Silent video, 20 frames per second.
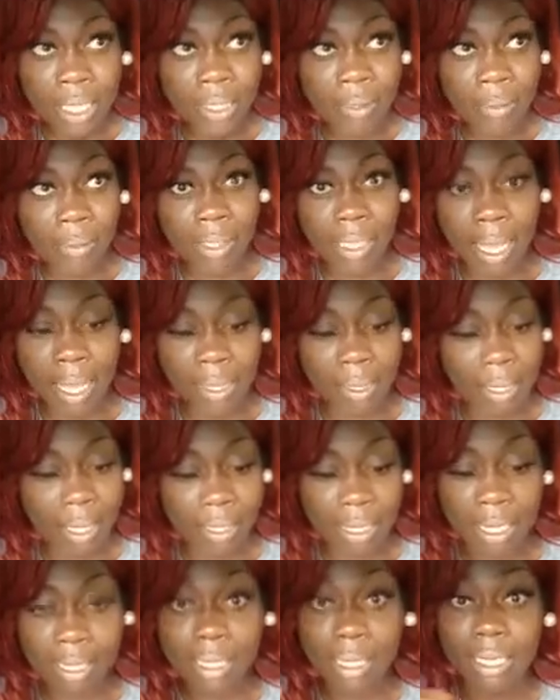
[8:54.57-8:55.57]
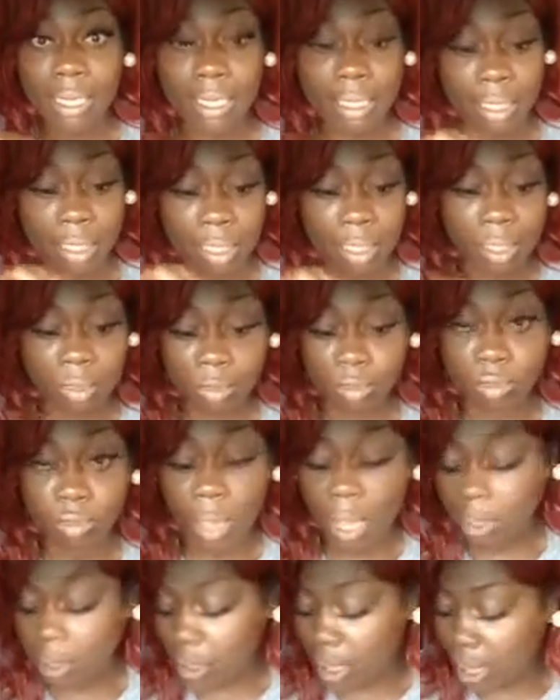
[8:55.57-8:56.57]
So it's like, and this is a
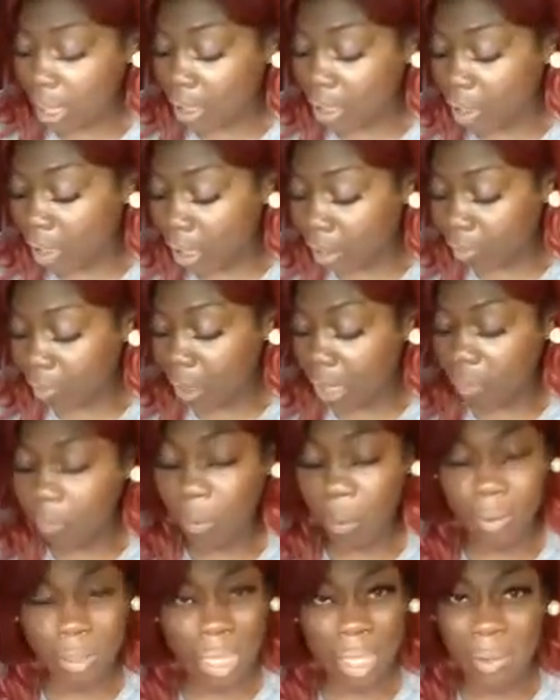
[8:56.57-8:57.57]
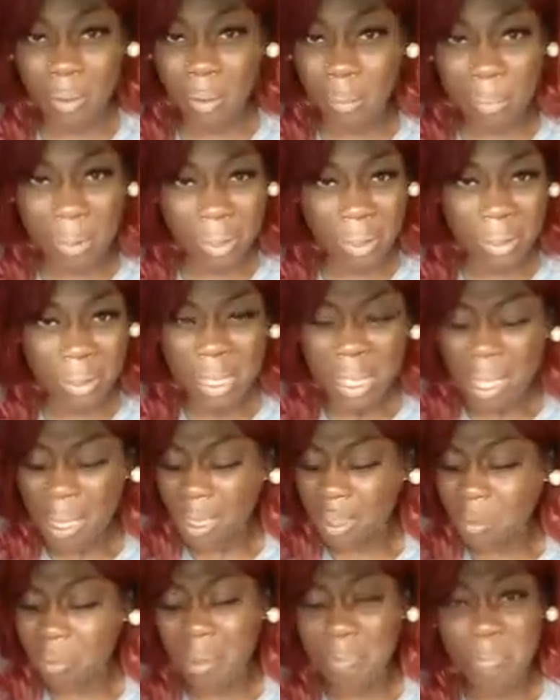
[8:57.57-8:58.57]
distraction. I knew better
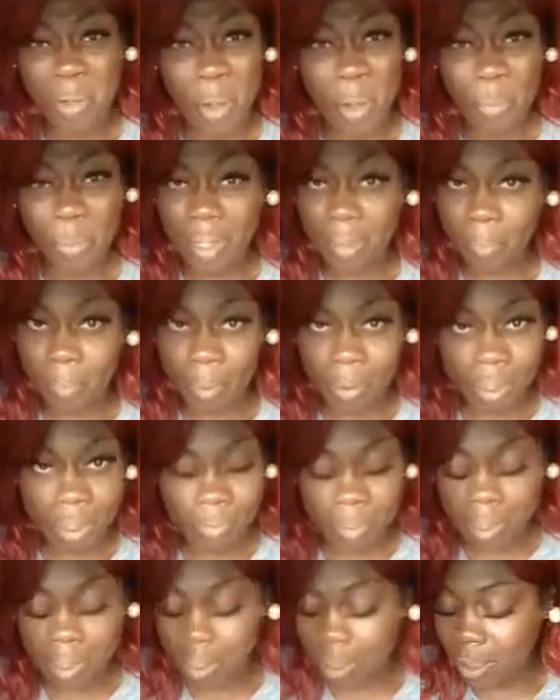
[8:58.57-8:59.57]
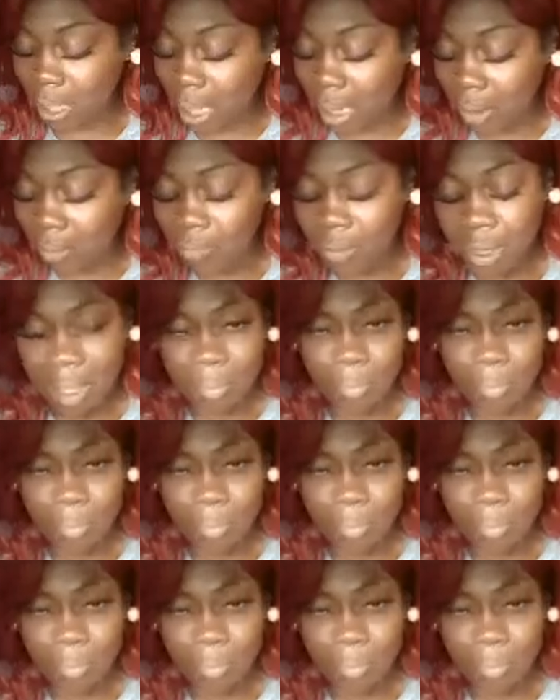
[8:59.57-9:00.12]
because my phone really supposed to be cut off.